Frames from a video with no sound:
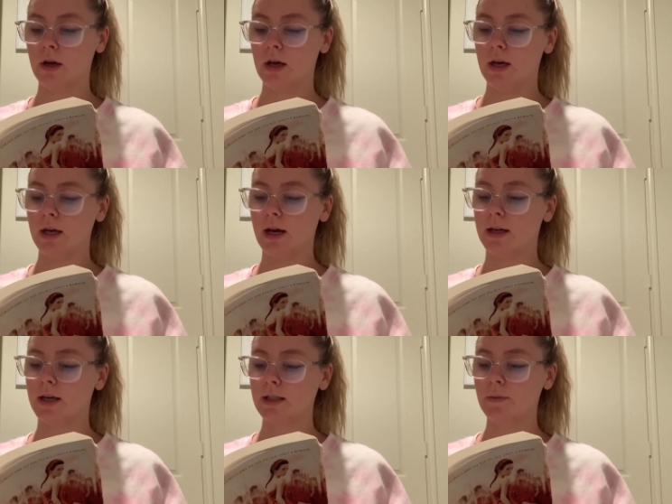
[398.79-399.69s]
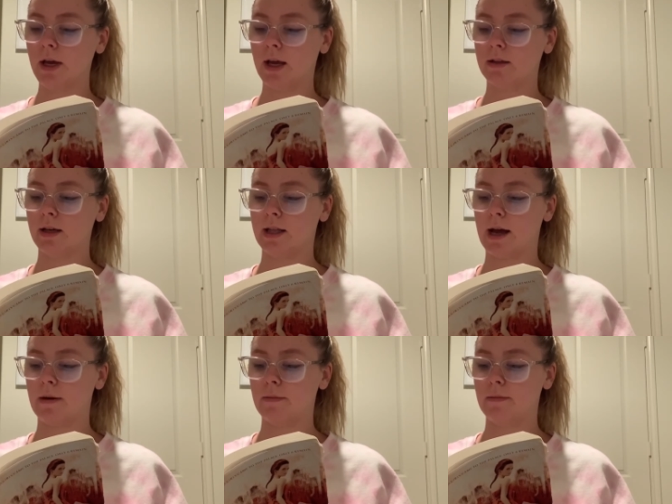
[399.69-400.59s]
He had kissed my hand like
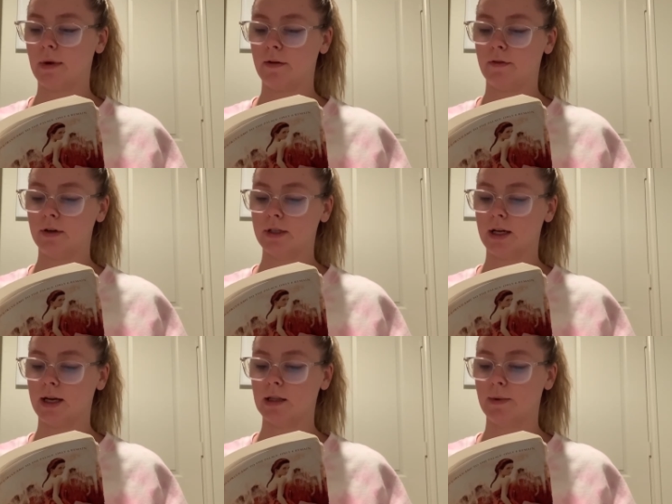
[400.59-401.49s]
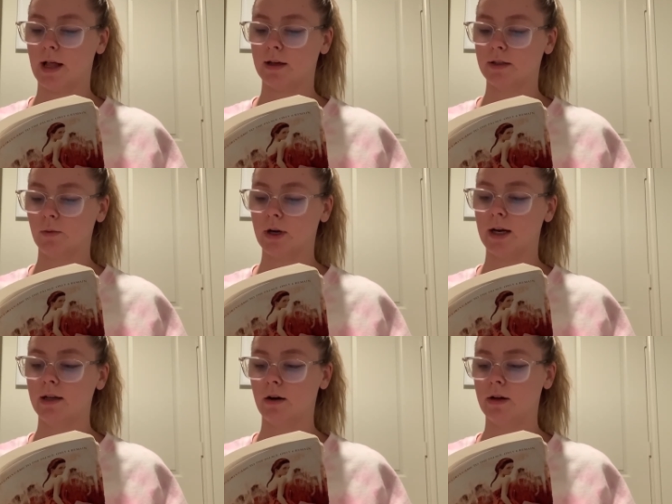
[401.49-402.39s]
that my first night in the palace when
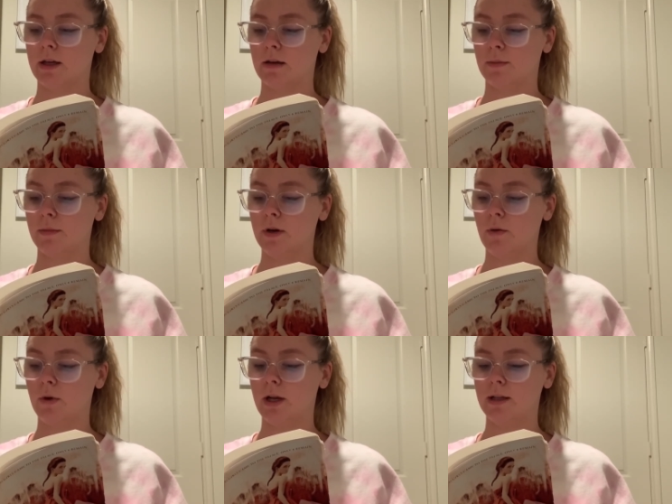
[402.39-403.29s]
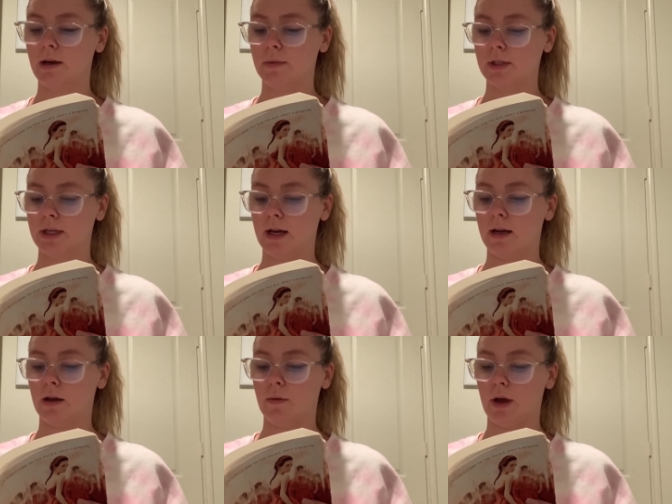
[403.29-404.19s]
I'd yelled at him, when he'd let me stay
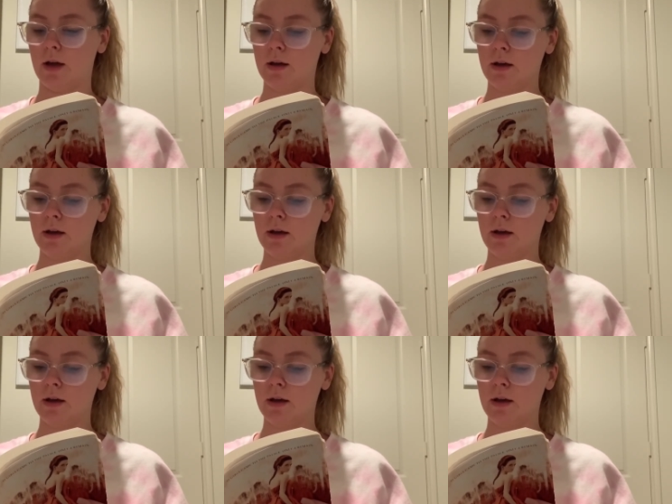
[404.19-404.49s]
anyway.